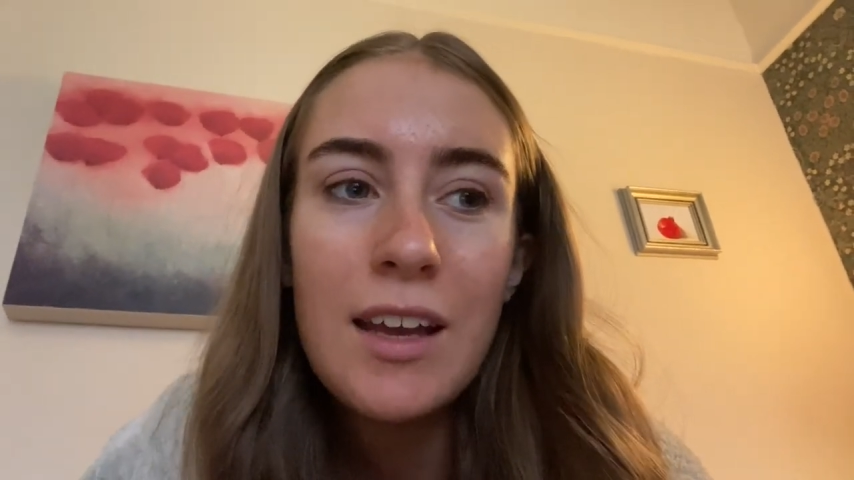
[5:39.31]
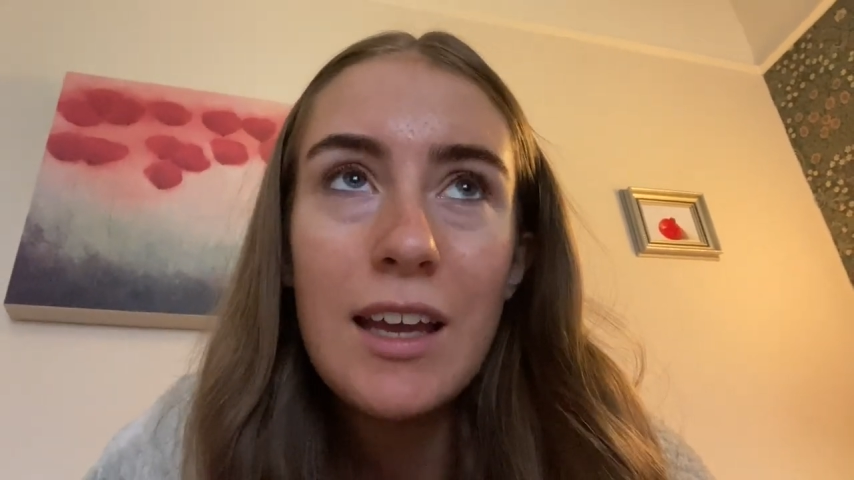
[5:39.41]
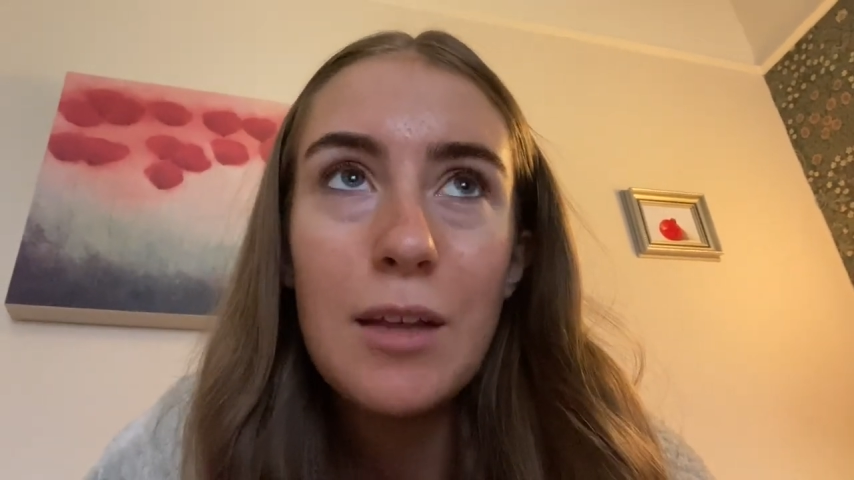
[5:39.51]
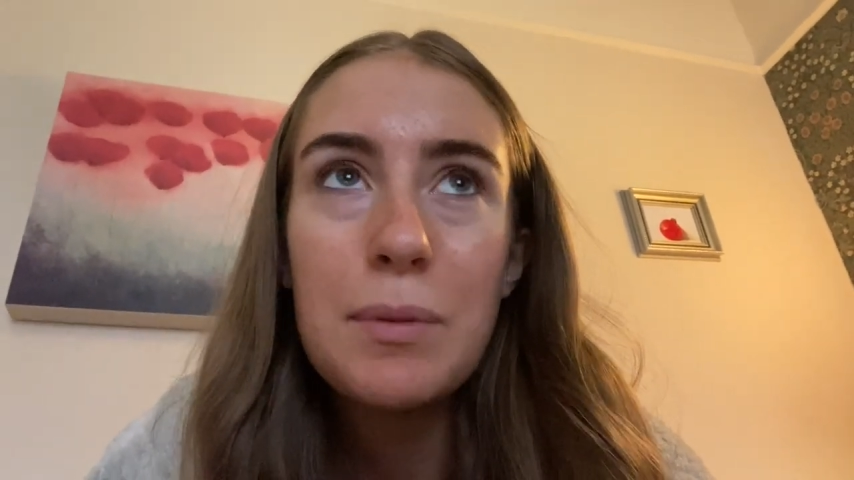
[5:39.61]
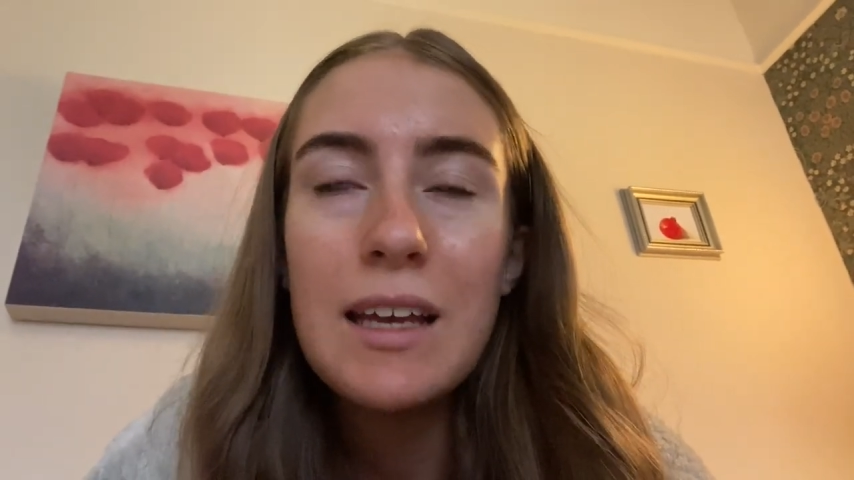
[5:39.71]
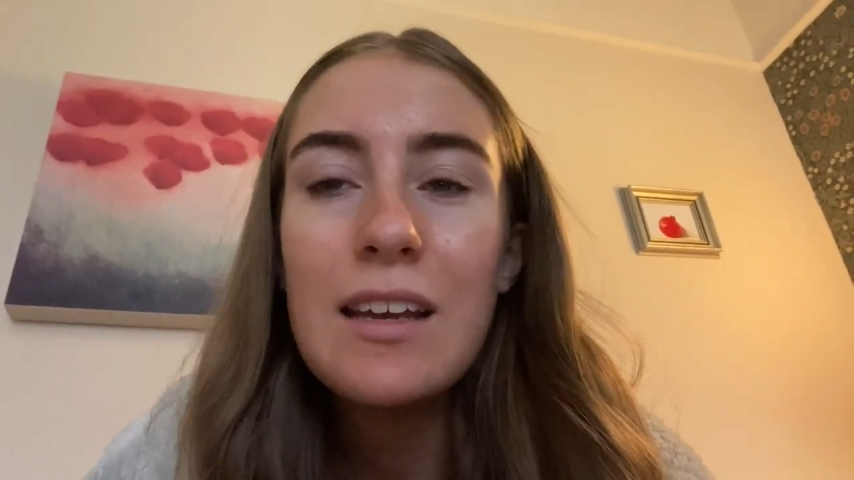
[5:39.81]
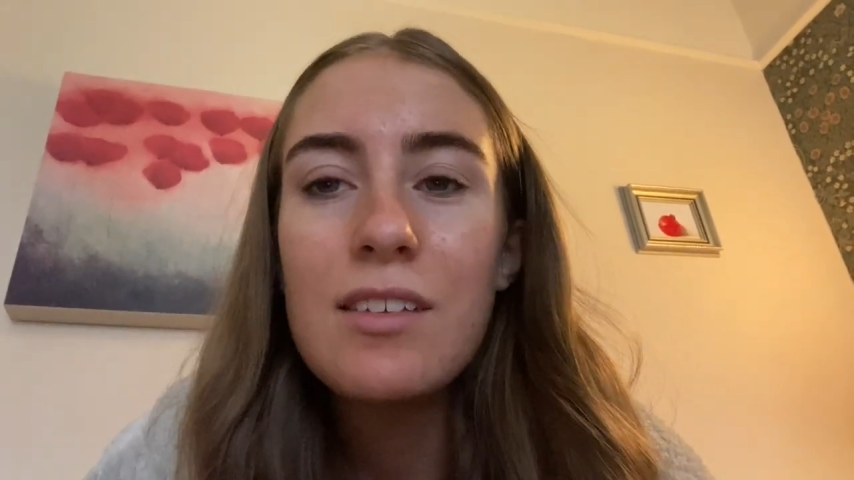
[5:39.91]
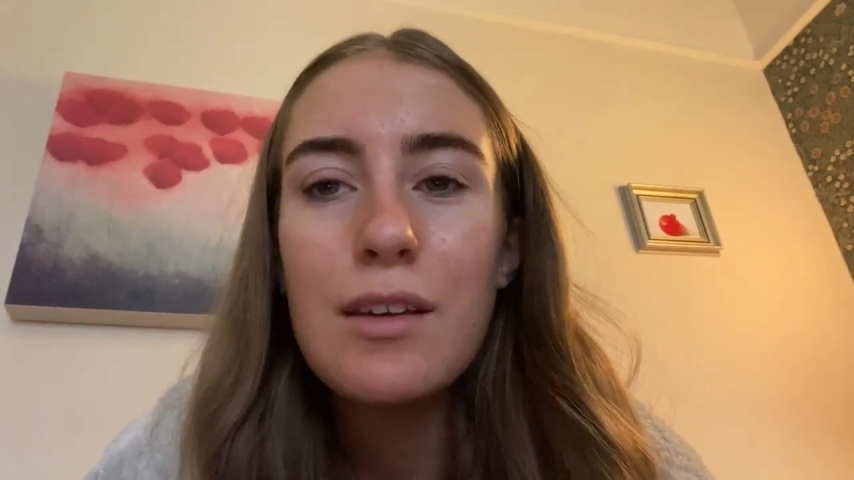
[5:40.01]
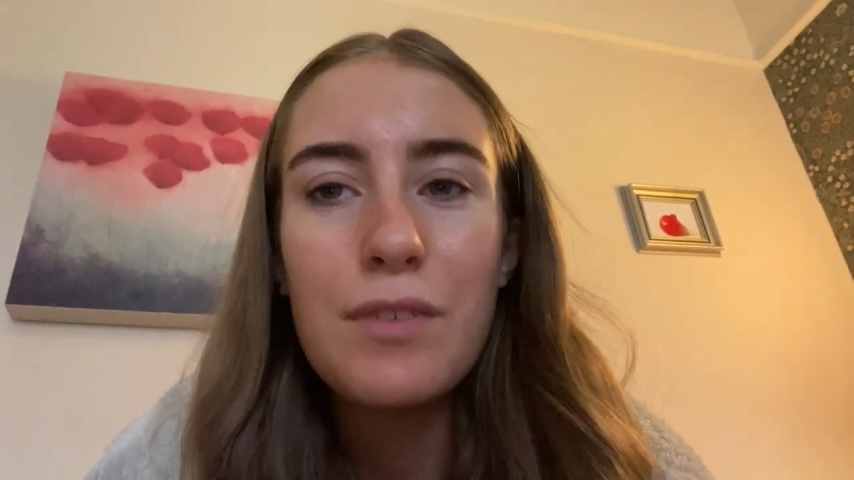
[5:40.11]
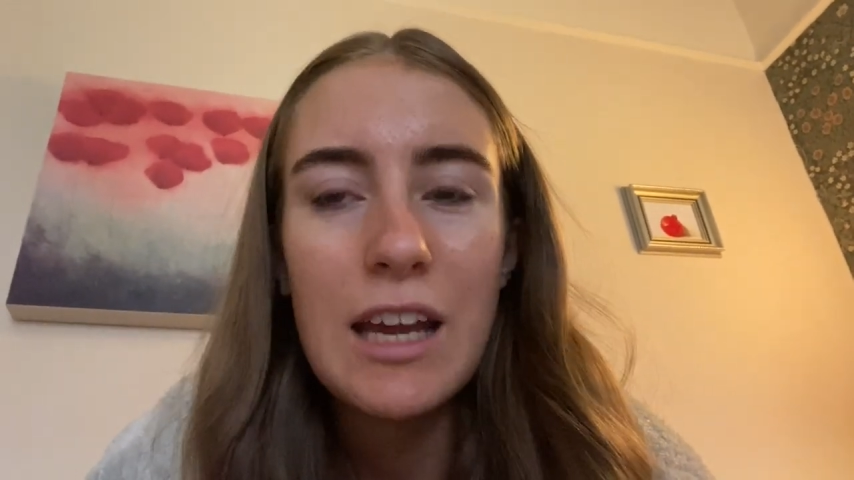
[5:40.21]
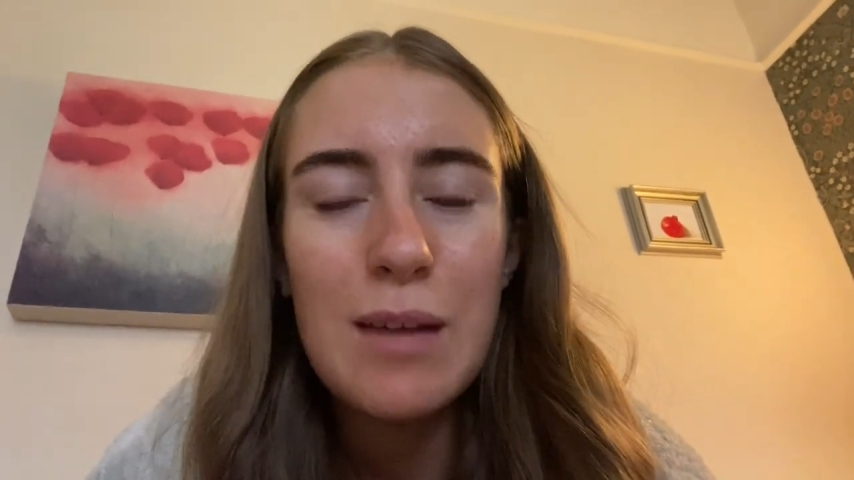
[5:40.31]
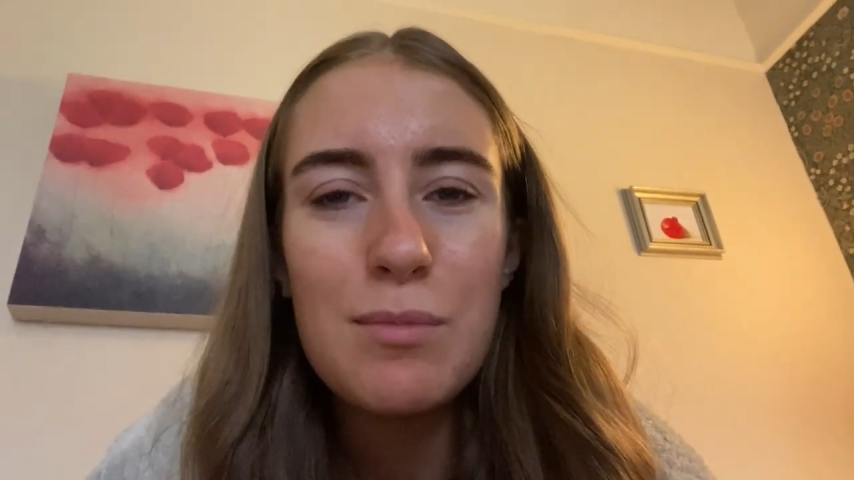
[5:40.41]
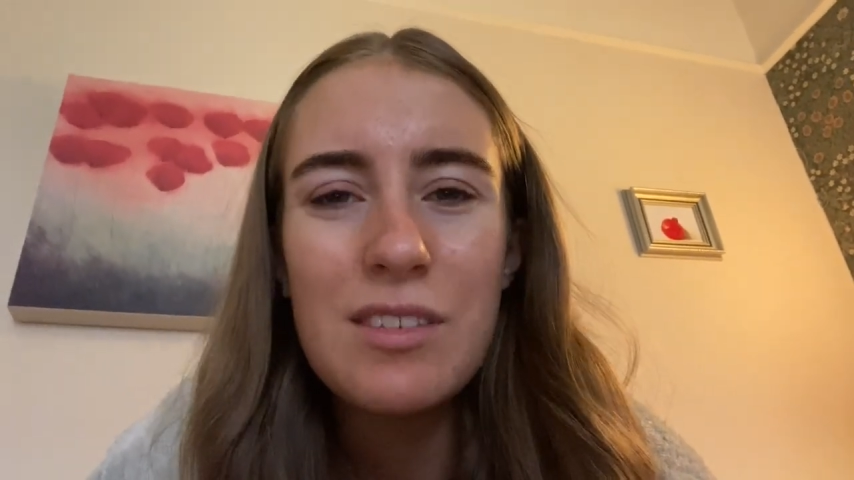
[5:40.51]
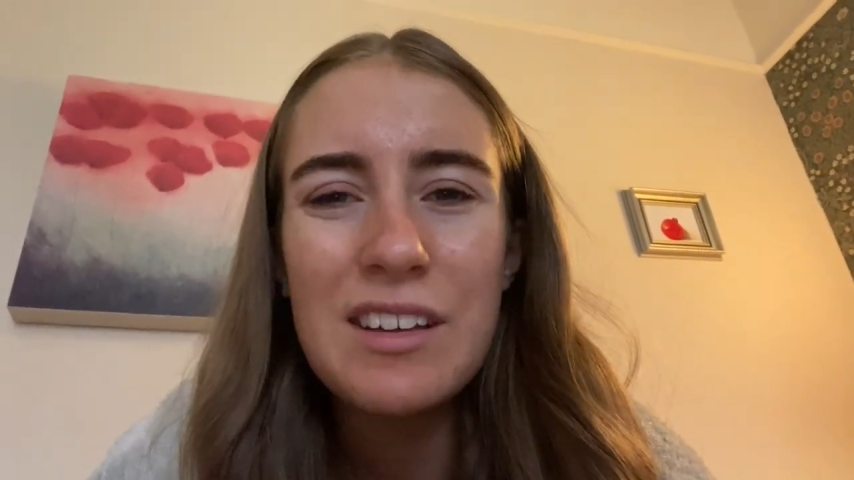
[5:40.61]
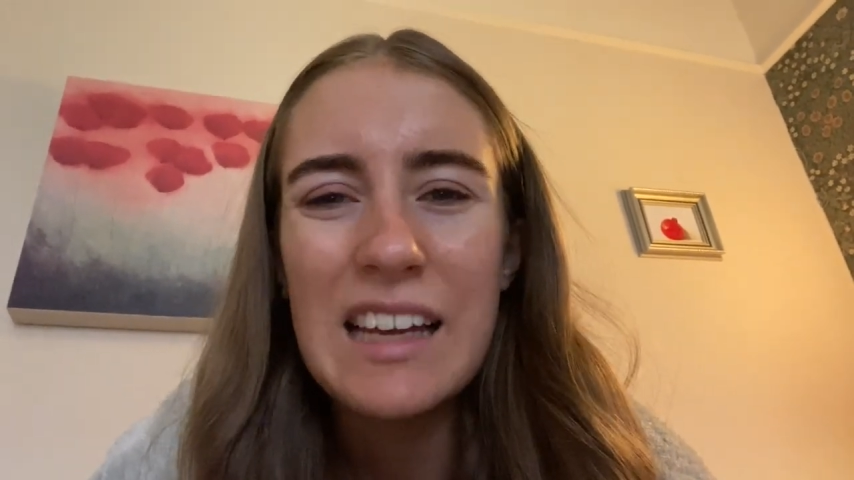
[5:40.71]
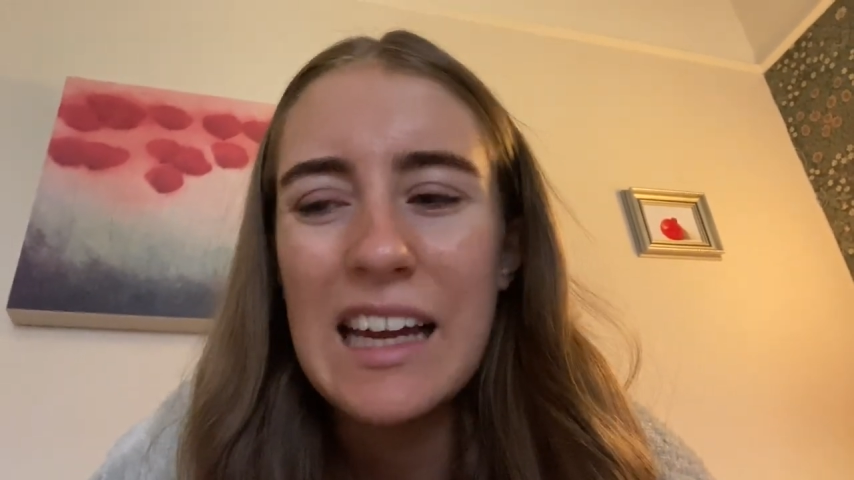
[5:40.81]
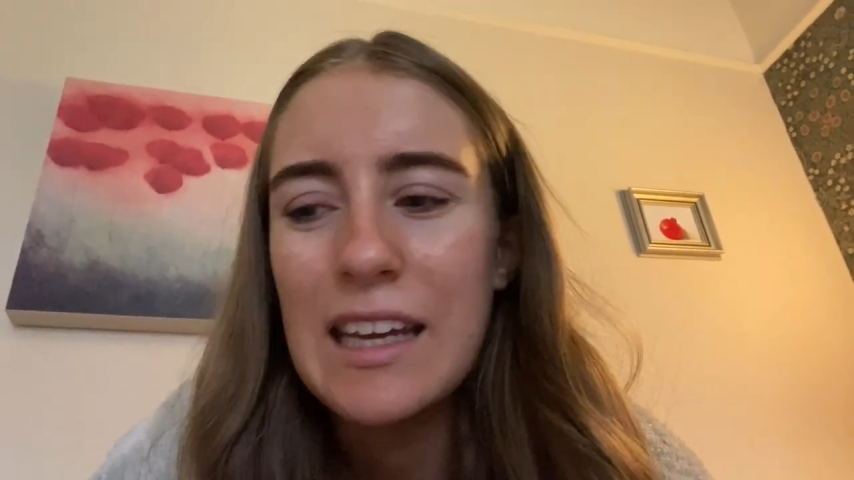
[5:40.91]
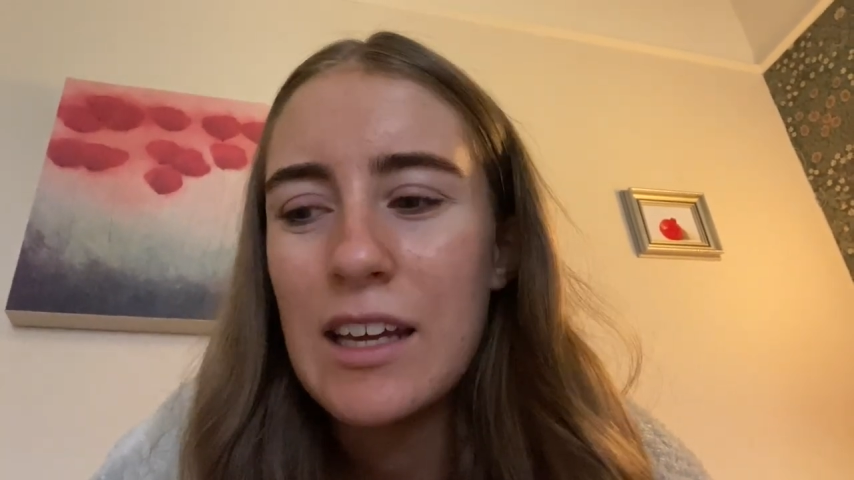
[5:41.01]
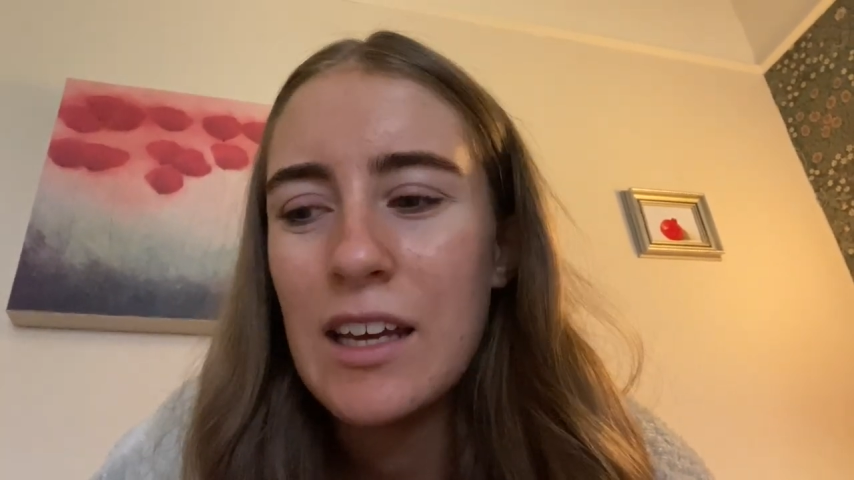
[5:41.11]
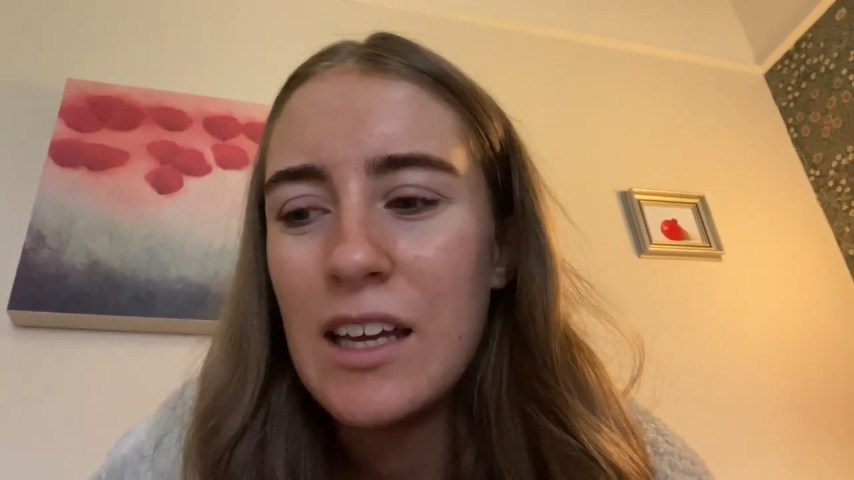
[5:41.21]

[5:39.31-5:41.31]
it'll be easier for him to like